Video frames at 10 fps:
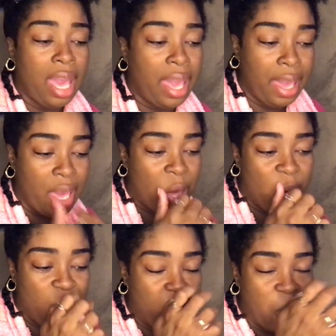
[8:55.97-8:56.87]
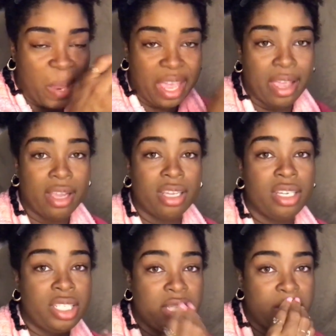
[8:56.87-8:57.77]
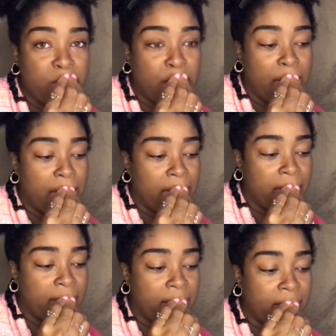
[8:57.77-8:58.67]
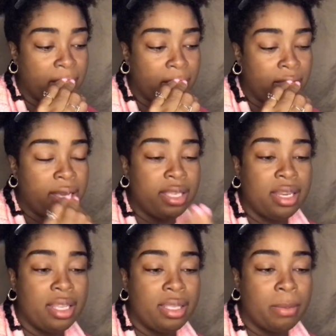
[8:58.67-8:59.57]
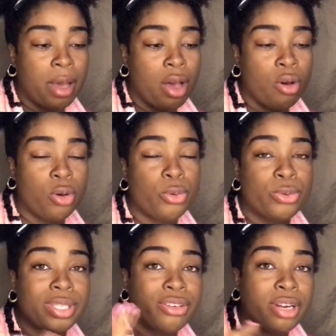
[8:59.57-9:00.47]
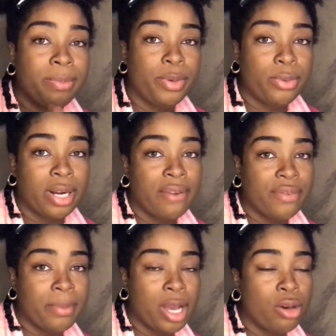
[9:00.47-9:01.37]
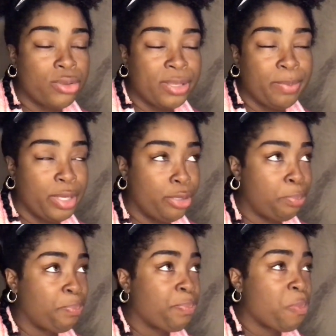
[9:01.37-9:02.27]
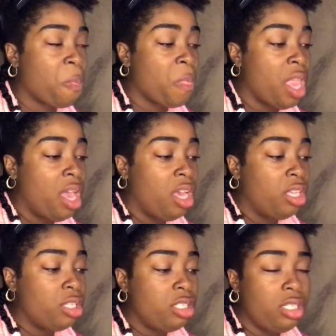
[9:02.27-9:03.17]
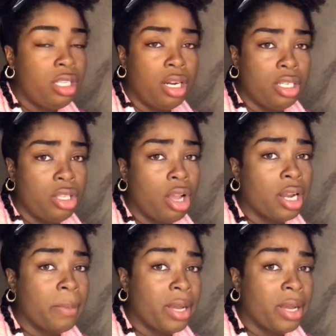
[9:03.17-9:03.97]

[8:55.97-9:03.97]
and she's like listening to my whole script or whatever, my whole spiel. So she starts talking